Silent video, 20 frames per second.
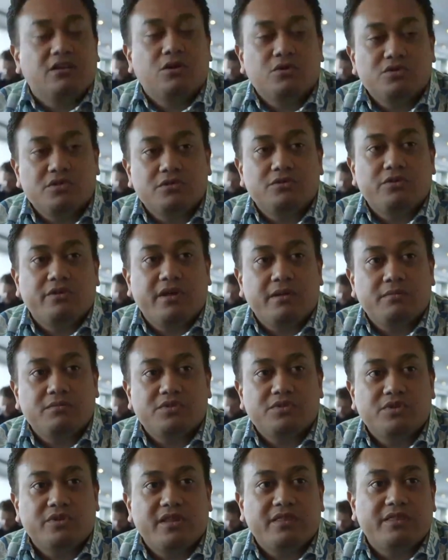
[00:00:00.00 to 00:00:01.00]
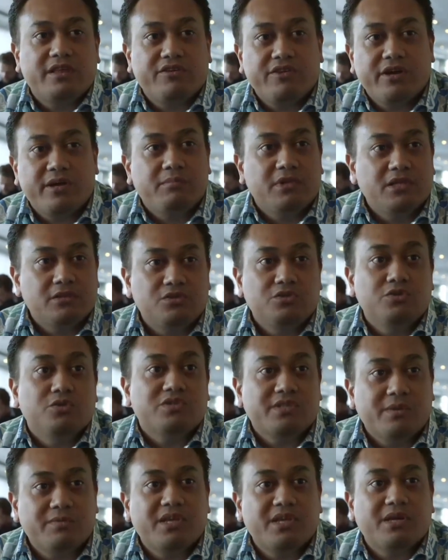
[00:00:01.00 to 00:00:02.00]
closer to them so that they're able to do
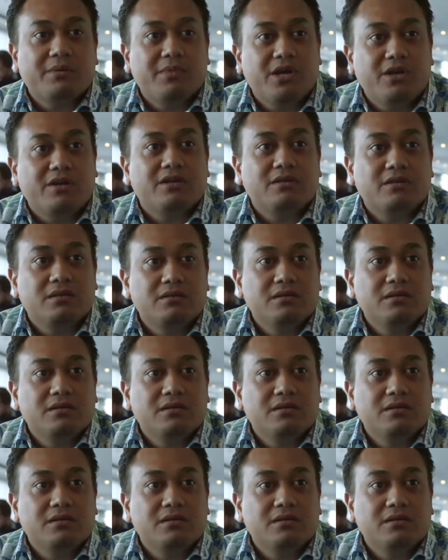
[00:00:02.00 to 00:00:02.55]
something about it.